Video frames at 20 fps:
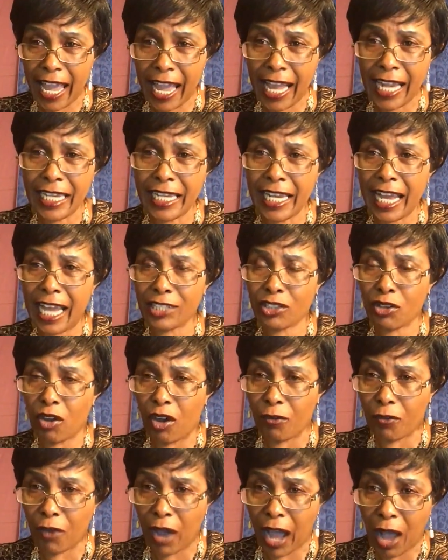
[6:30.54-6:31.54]

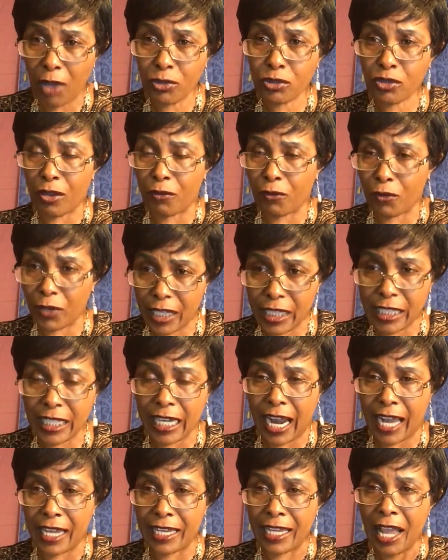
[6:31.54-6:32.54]
elders of house of
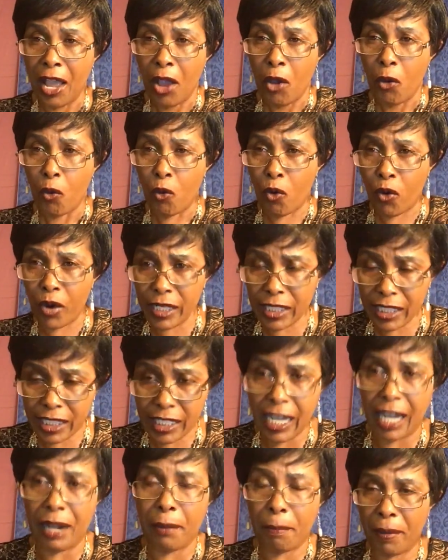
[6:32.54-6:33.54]
Israel,
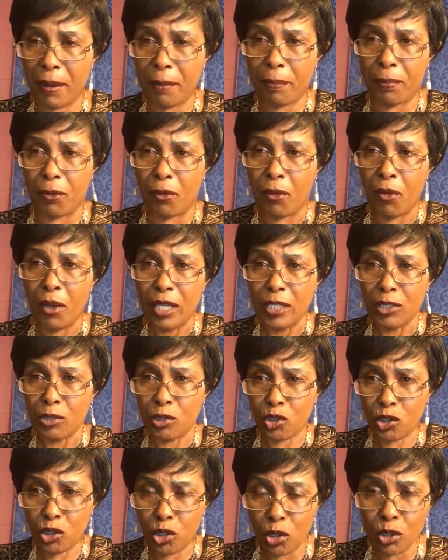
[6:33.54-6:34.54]
Christian people,
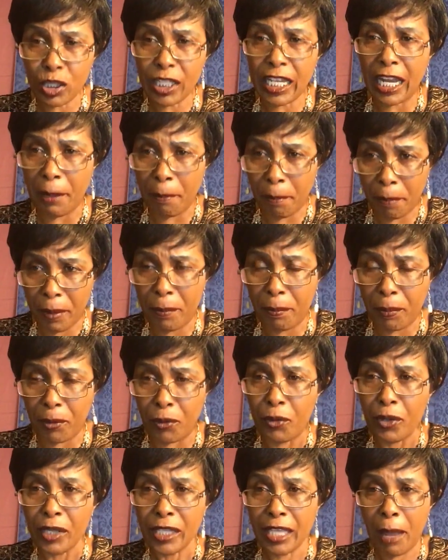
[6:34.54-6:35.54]
chosen
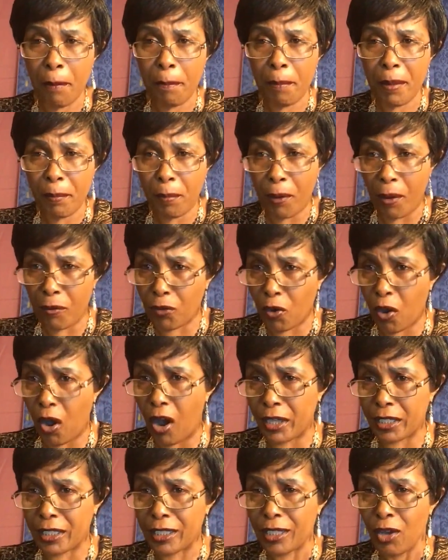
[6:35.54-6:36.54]
people, the people of
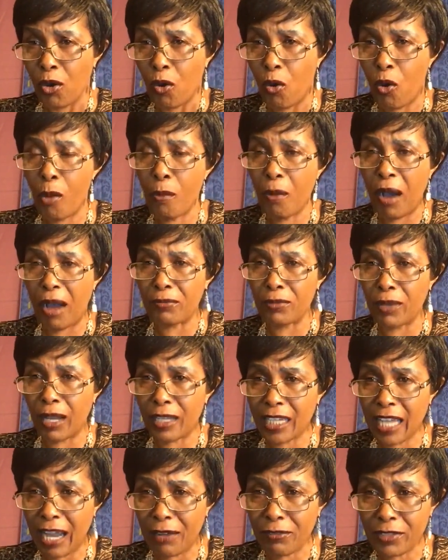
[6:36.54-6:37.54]
God,
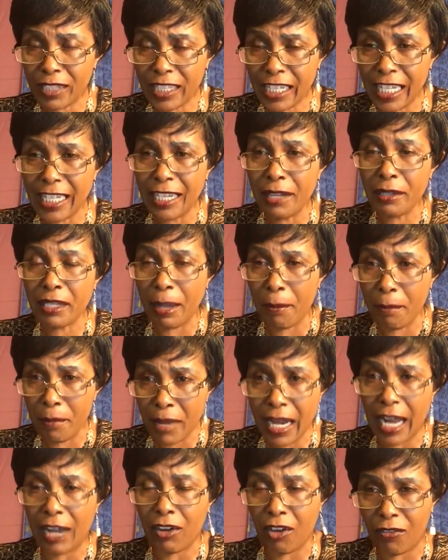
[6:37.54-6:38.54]
whom they have seen the
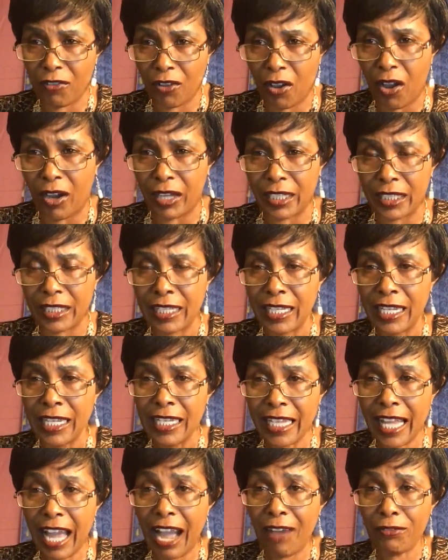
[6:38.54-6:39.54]
miracle of God.
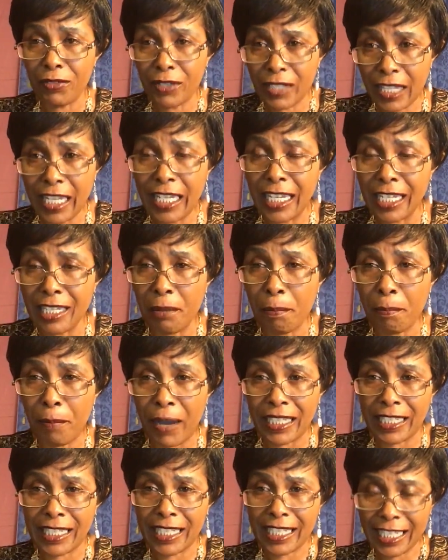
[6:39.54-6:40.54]
They have seen
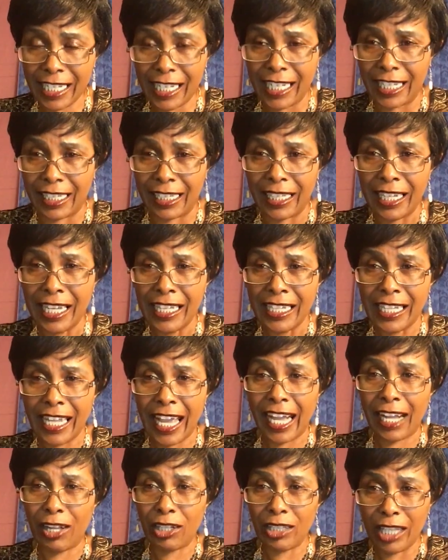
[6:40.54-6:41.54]
it, but still
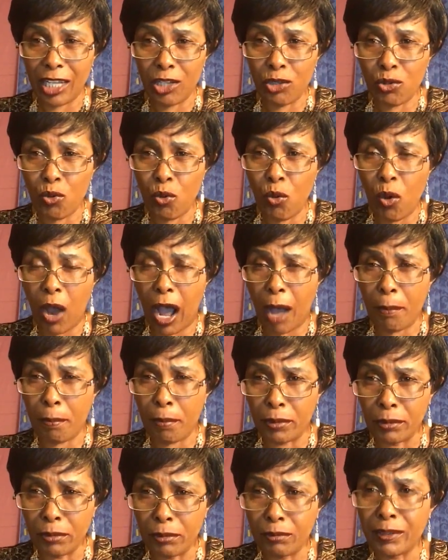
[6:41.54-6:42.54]
they do
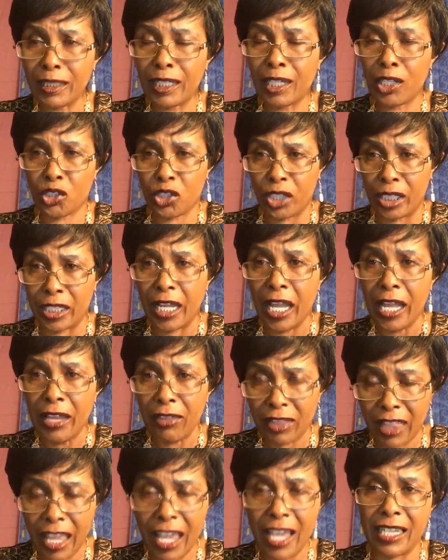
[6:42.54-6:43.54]
abomination
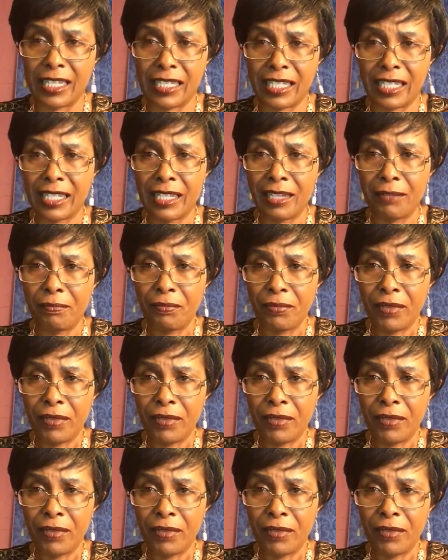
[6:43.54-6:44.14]
things.